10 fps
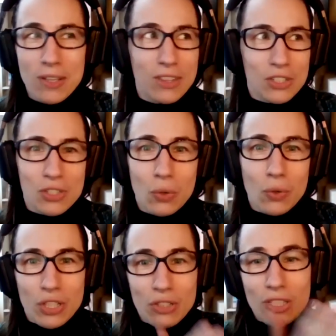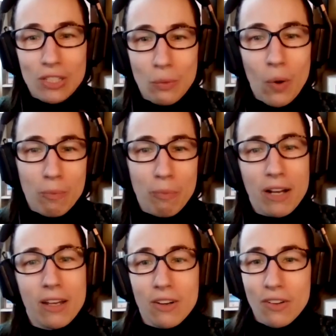They're so clearly in one
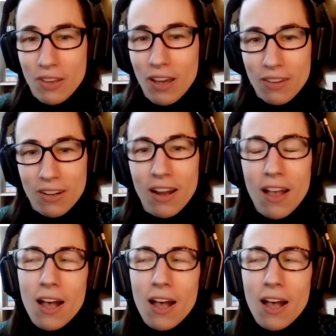bucket or the other.